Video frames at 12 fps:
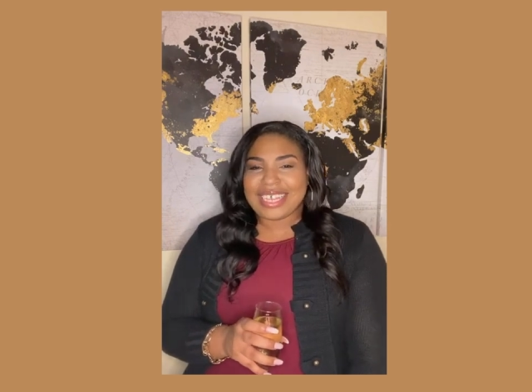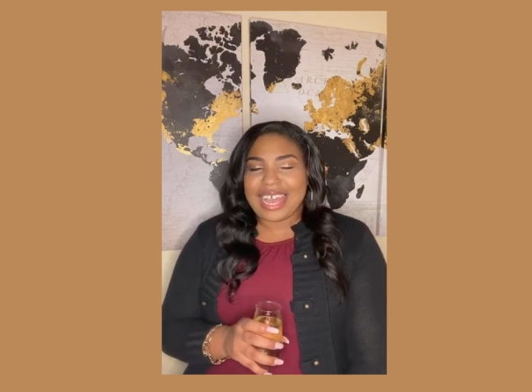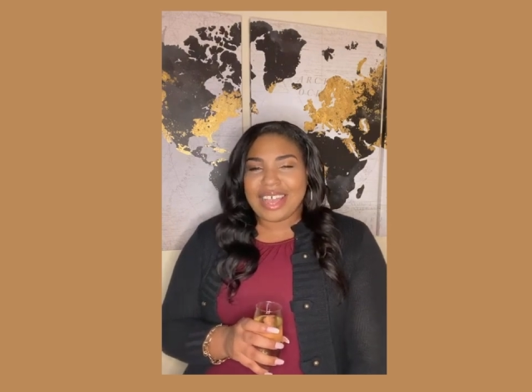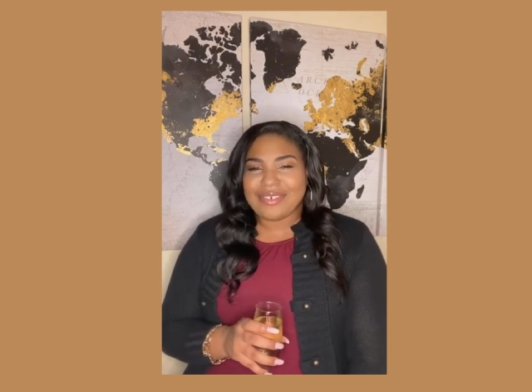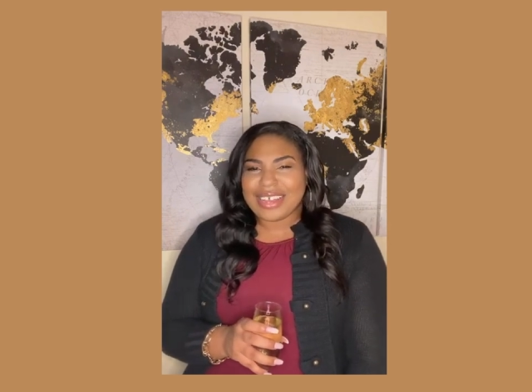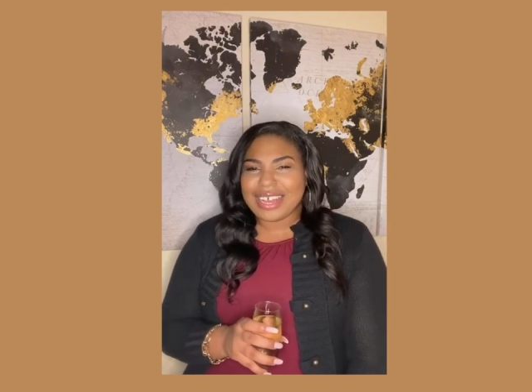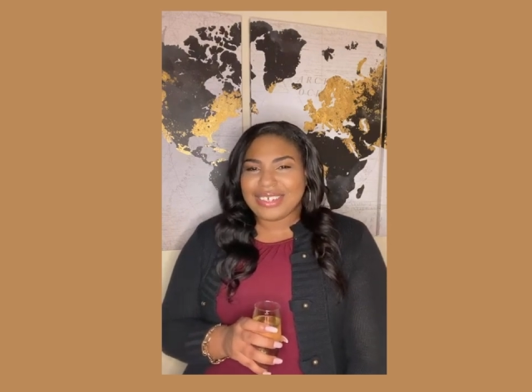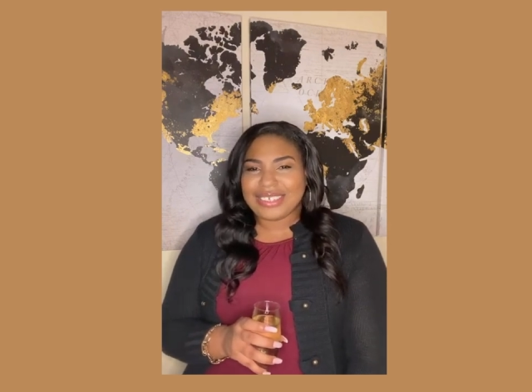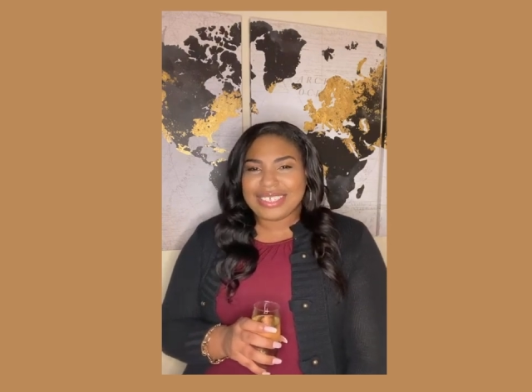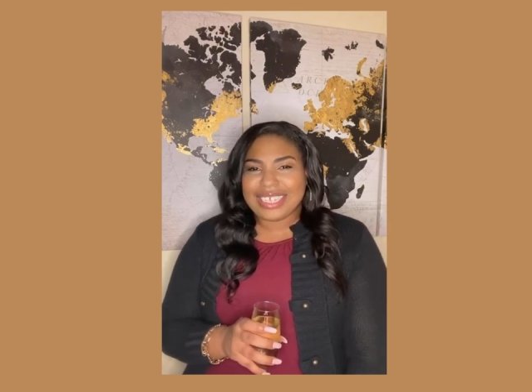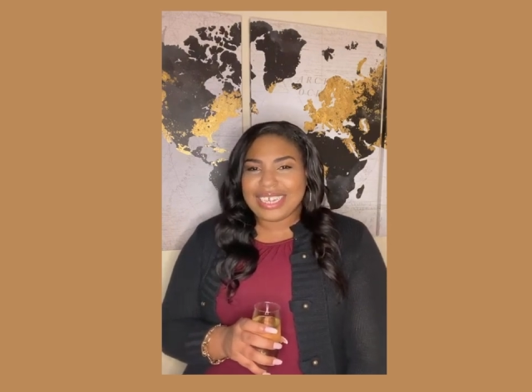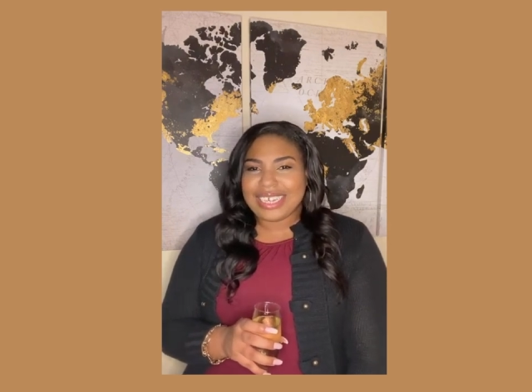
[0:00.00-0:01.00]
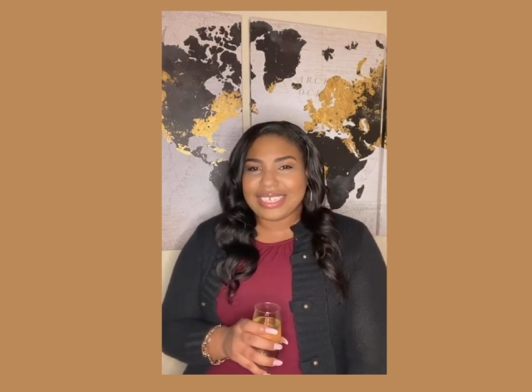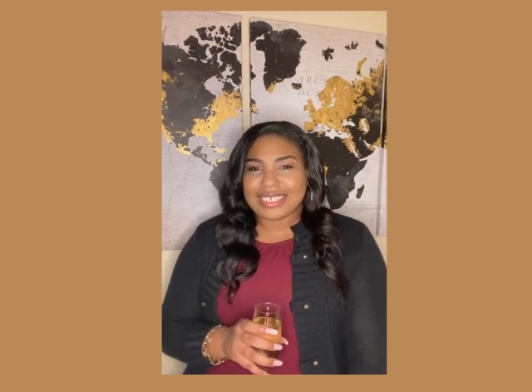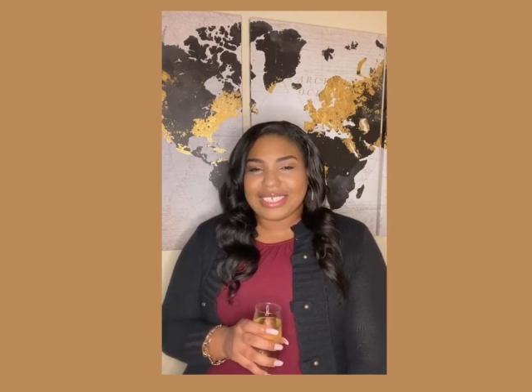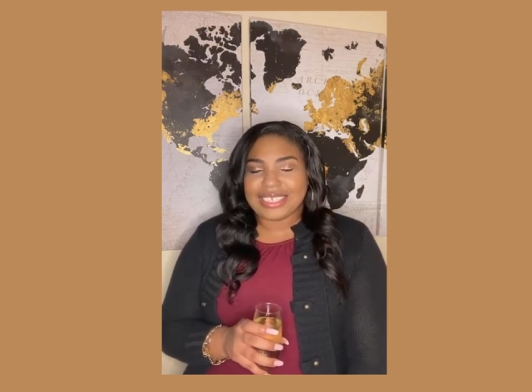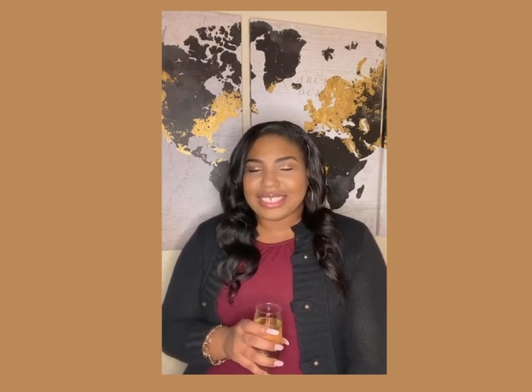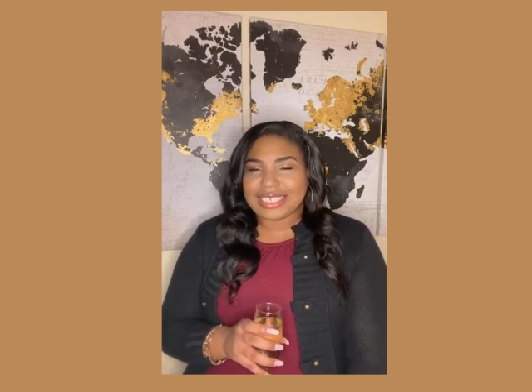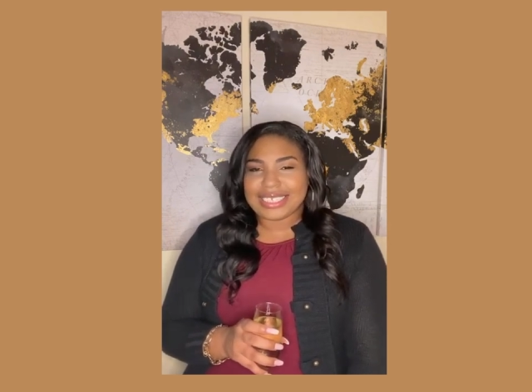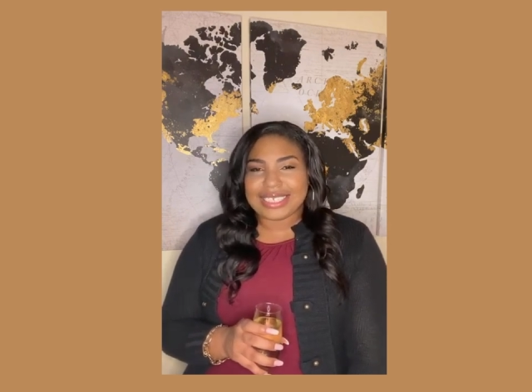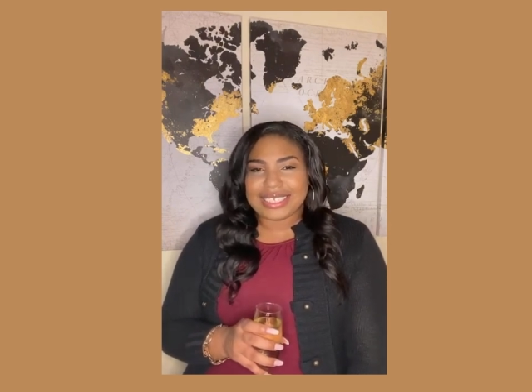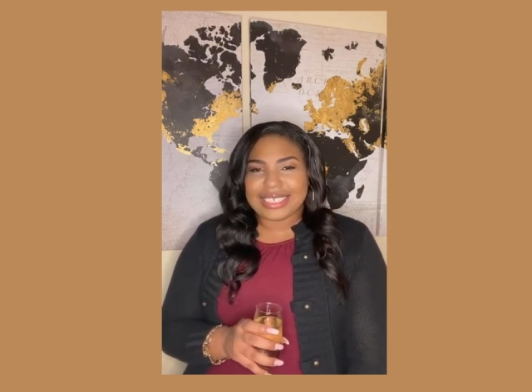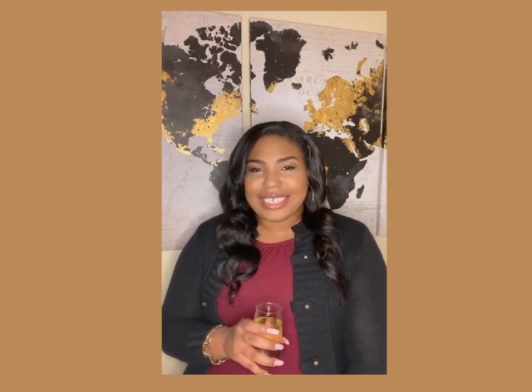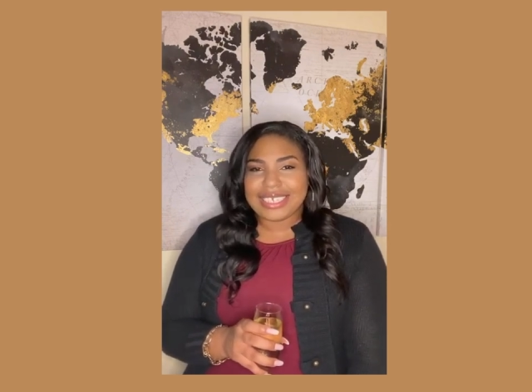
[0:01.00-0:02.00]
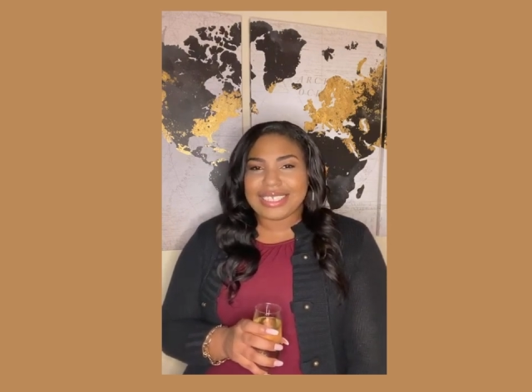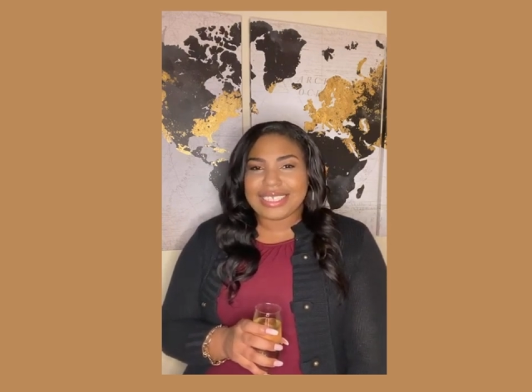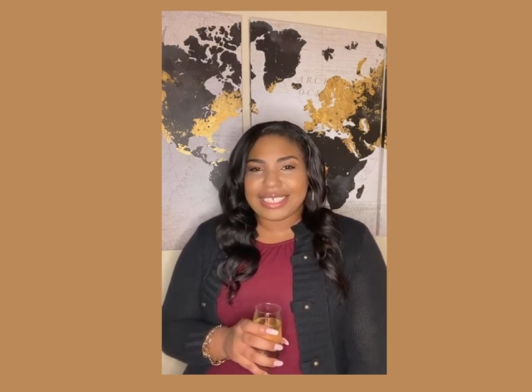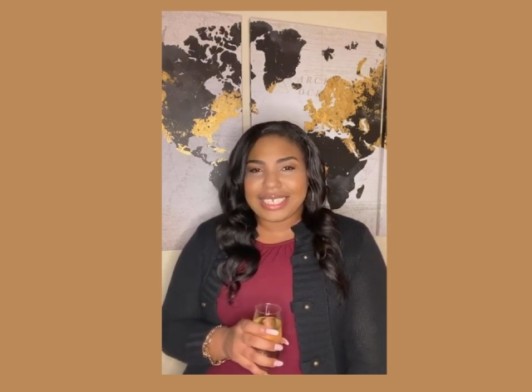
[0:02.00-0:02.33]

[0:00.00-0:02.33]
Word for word: high value thing is just it's